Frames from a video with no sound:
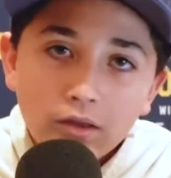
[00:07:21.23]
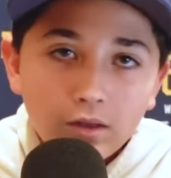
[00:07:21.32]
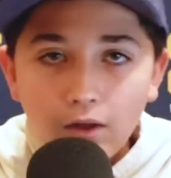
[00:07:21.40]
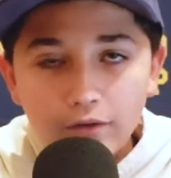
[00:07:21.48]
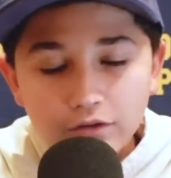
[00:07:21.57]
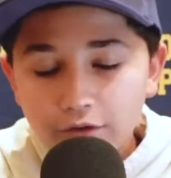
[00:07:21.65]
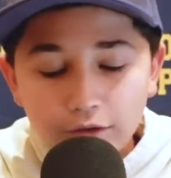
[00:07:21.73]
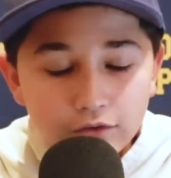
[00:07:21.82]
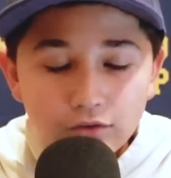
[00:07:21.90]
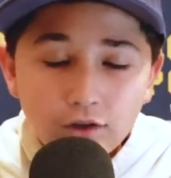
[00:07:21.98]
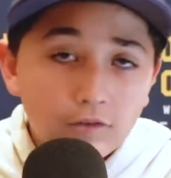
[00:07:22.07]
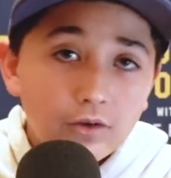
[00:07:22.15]
all this crazy
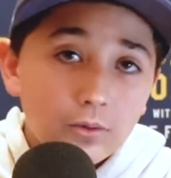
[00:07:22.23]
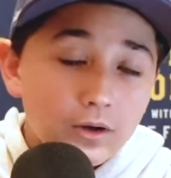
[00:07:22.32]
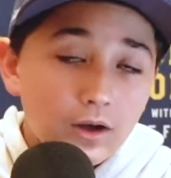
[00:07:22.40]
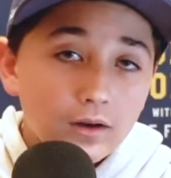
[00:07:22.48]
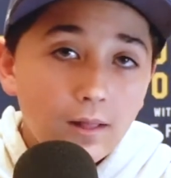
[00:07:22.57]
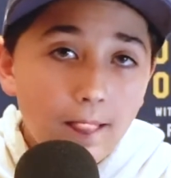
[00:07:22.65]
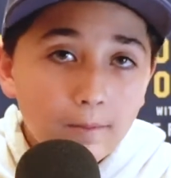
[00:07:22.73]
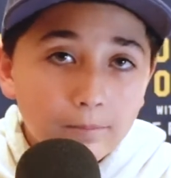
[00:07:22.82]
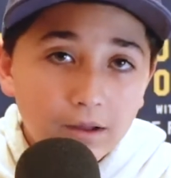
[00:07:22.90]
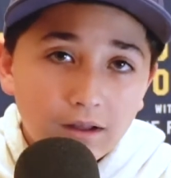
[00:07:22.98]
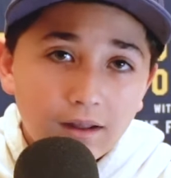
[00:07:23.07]
stuff going on. But